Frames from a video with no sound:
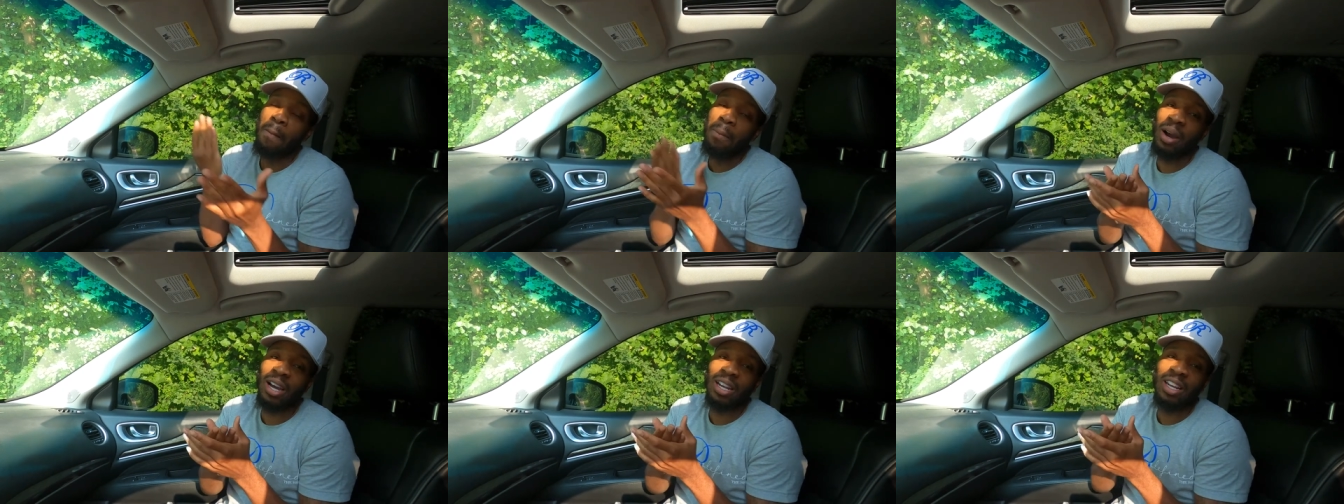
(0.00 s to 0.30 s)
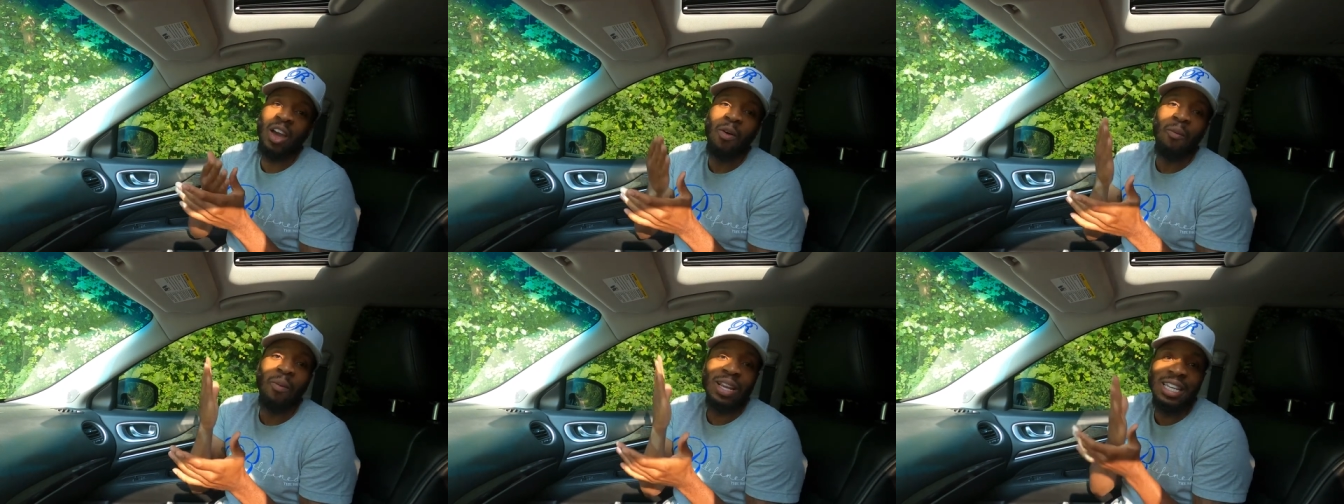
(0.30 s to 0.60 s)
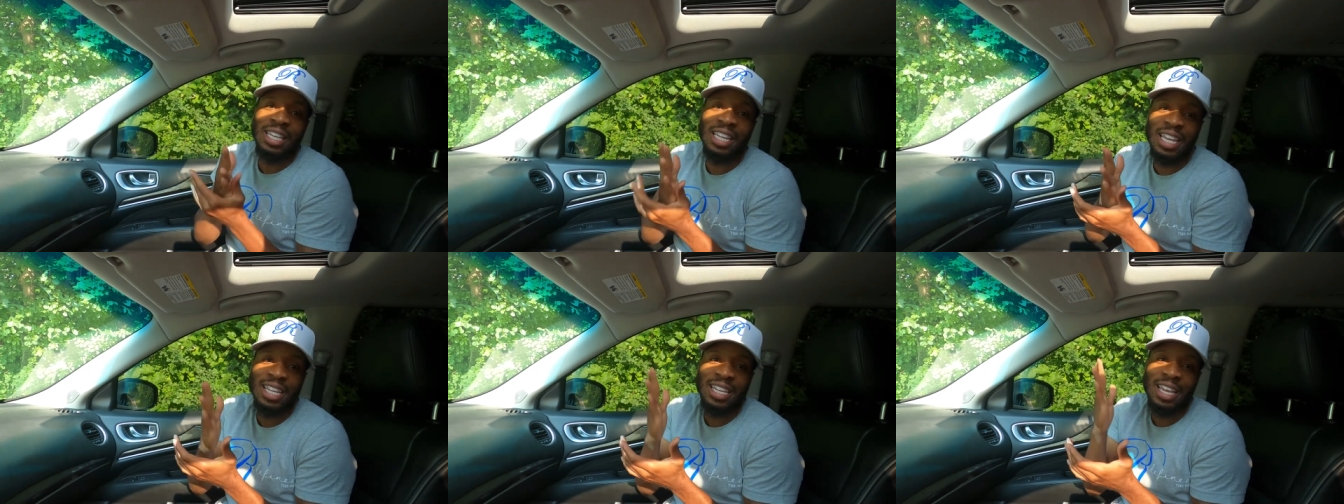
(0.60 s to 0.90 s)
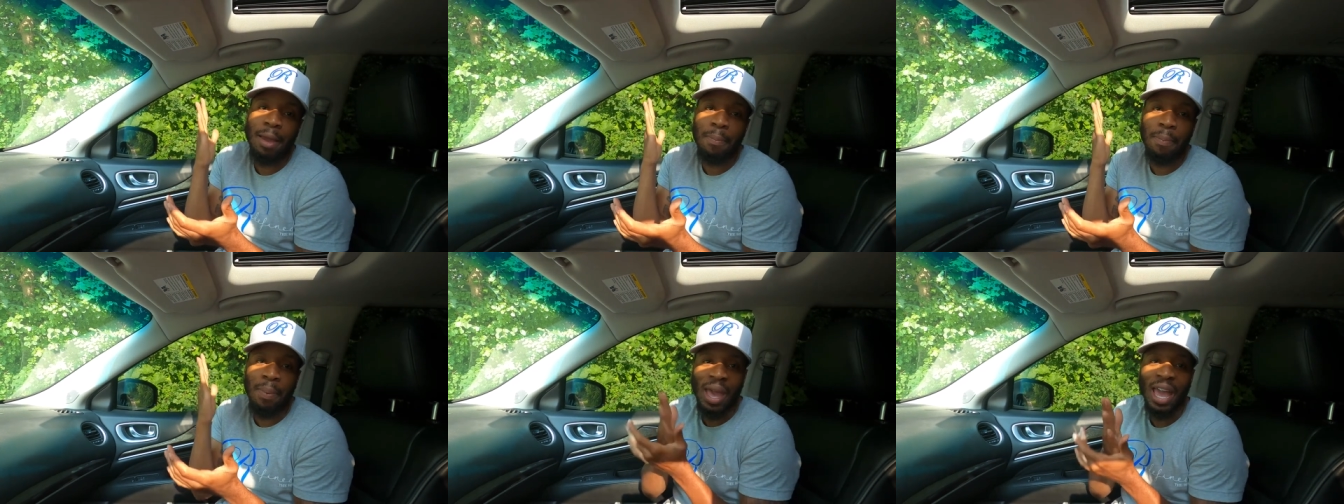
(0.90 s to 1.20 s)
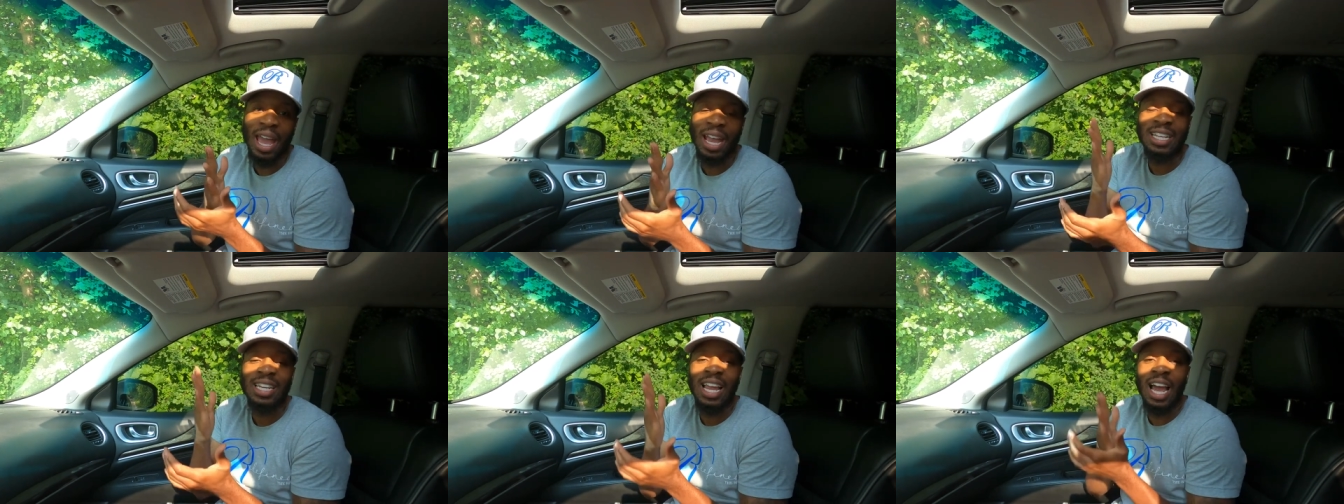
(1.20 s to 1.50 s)
but we did get
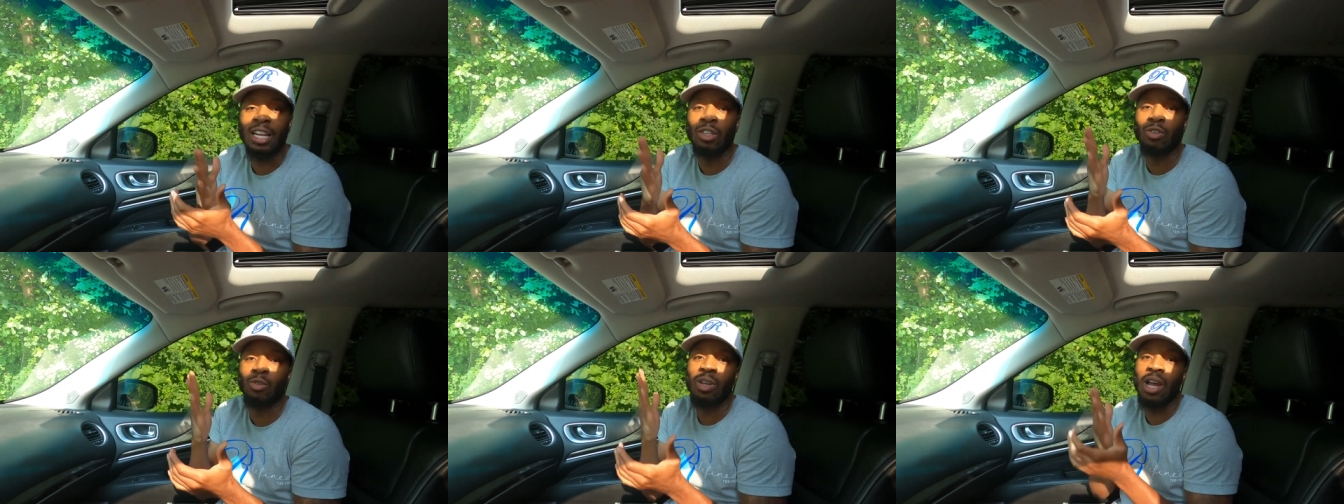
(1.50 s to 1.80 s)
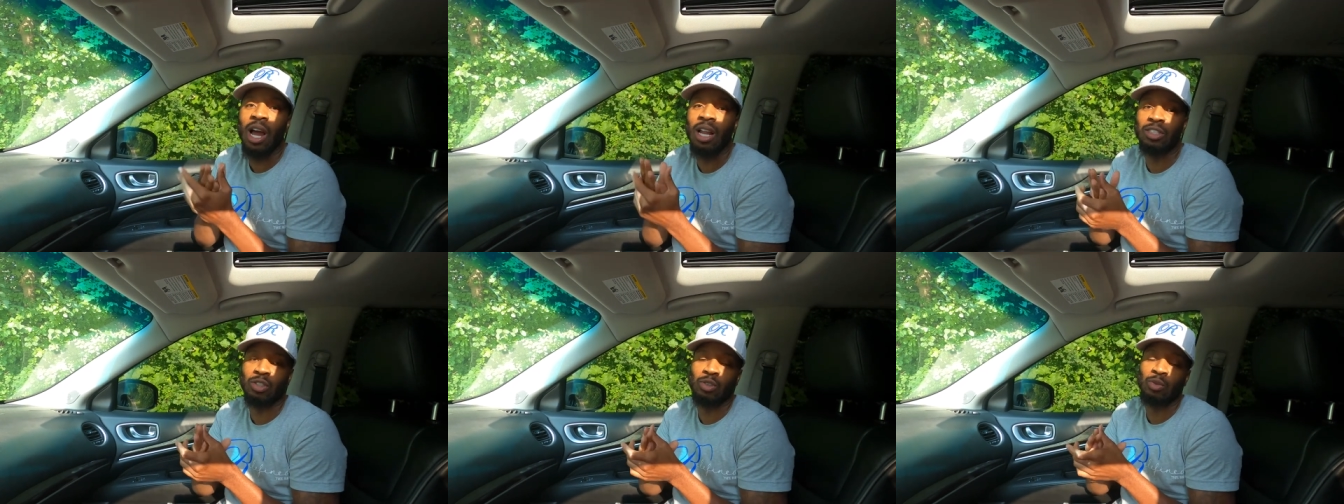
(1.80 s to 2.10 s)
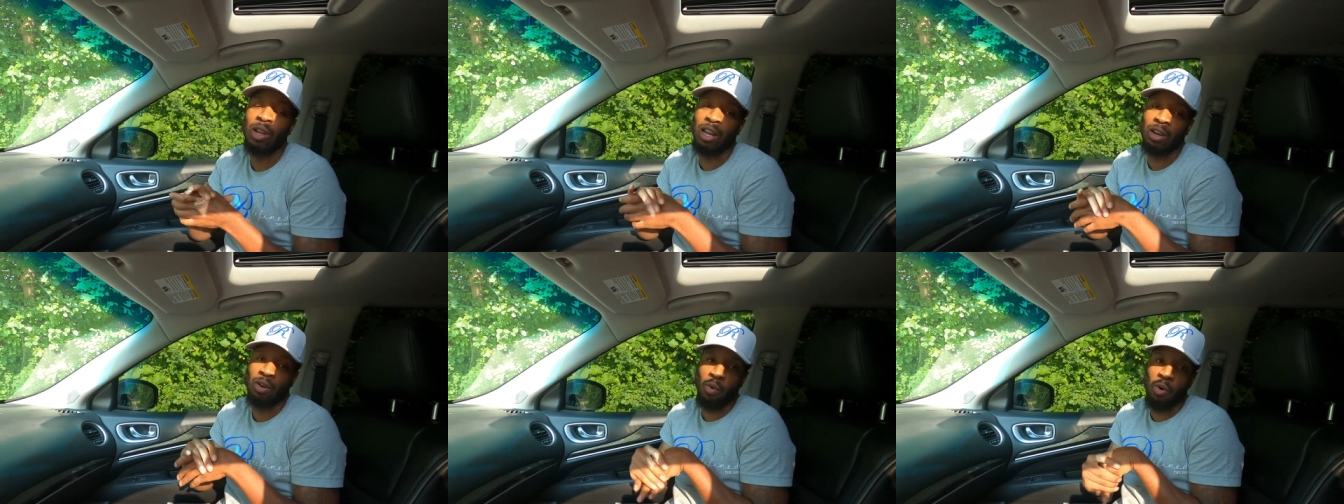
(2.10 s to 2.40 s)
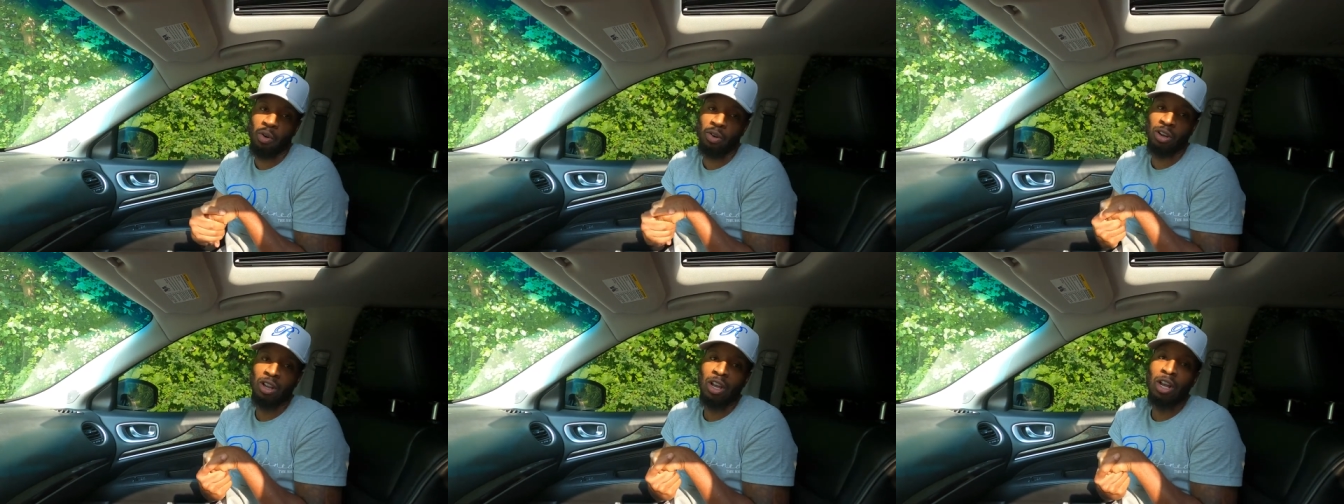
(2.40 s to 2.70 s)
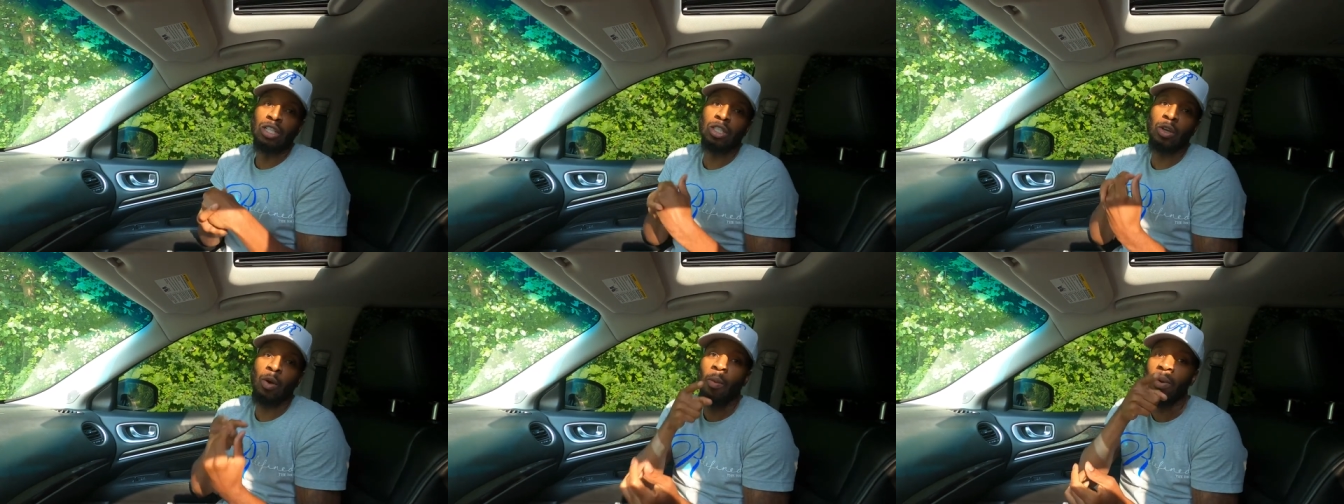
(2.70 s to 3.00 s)
paid $93 through that order,
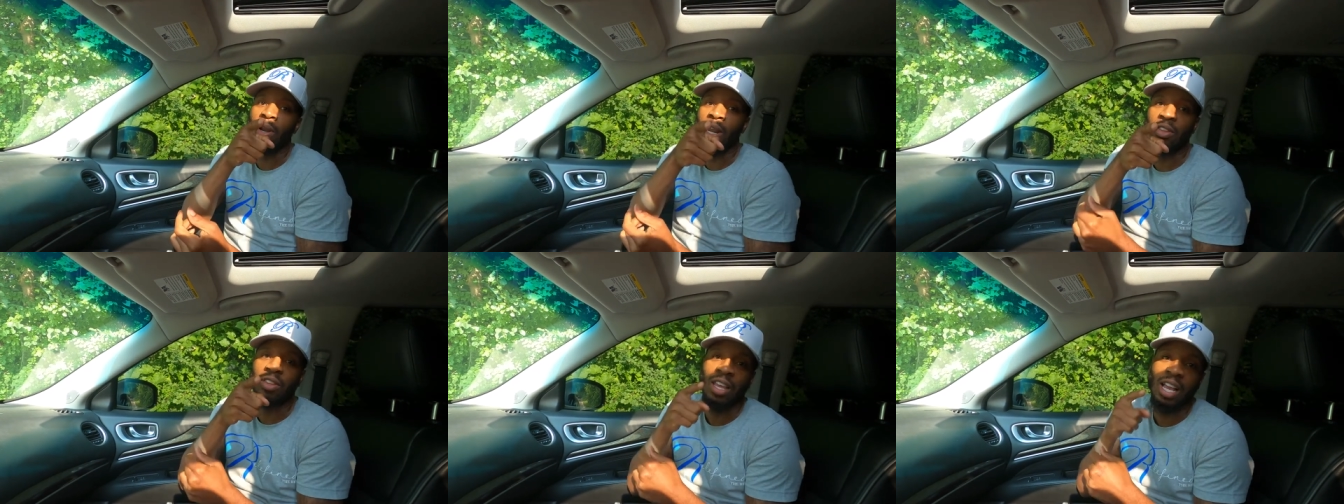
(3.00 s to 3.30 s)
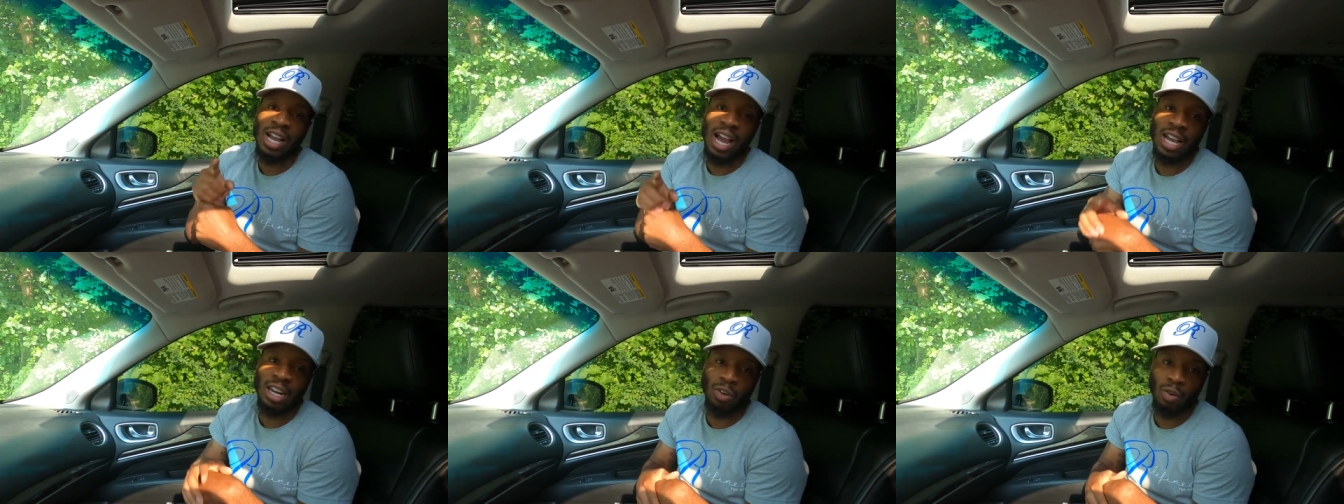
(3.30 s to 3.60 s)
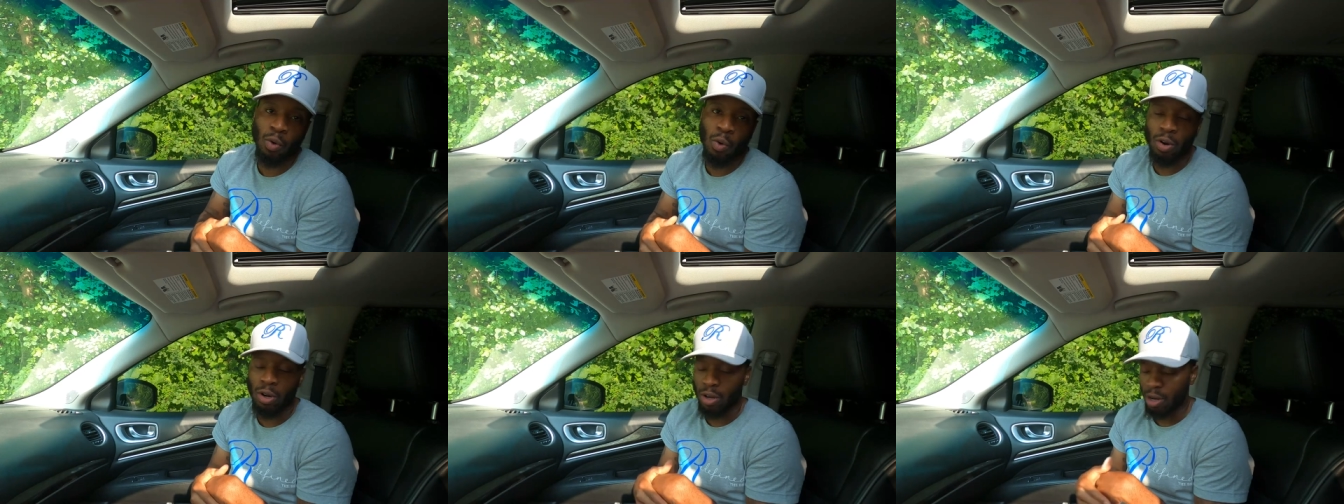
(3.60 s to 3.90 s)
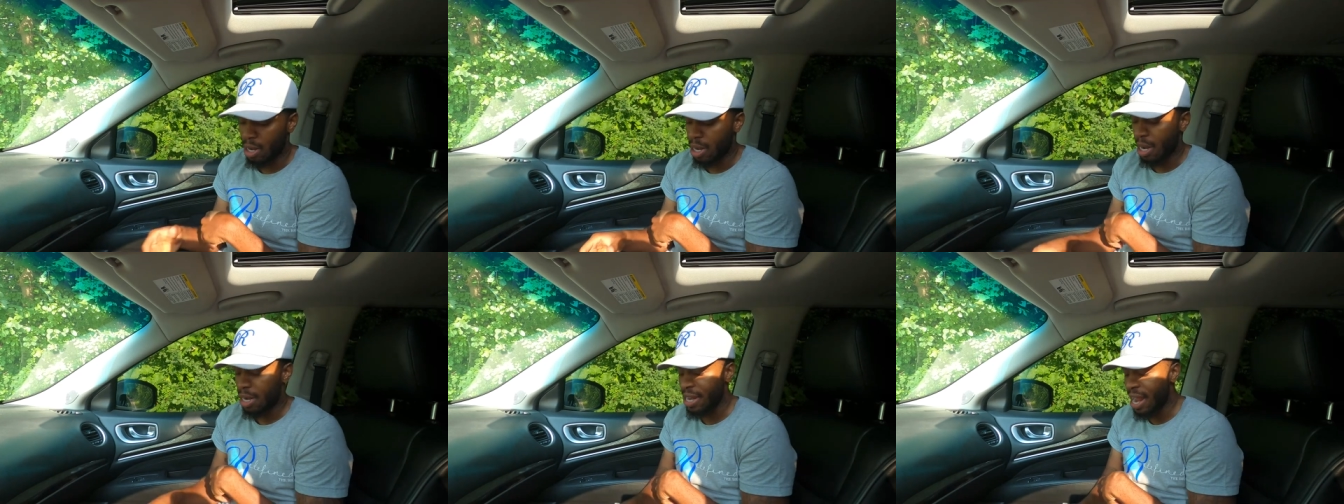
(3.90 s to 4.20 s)
so we went out there and got an order.